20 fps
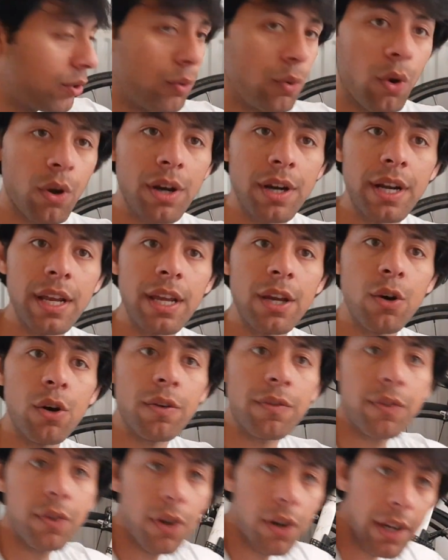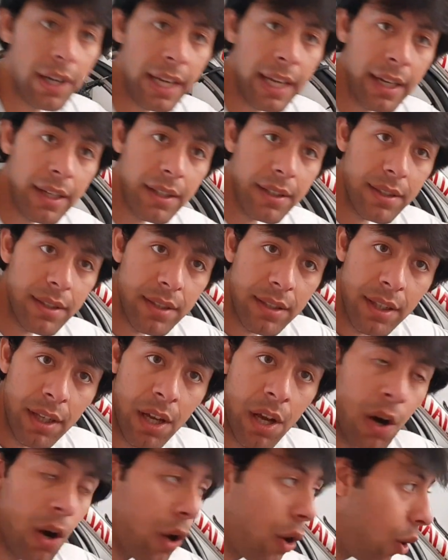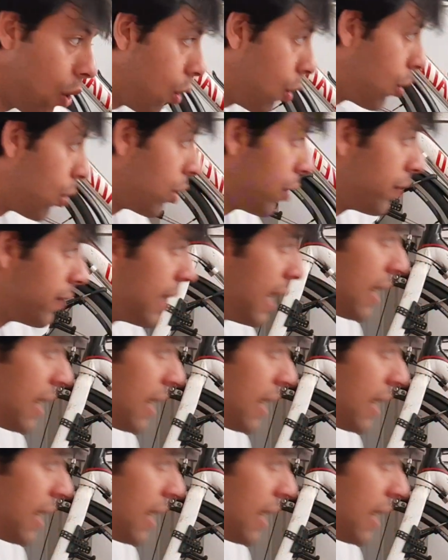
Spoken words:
the quality of your gears. All of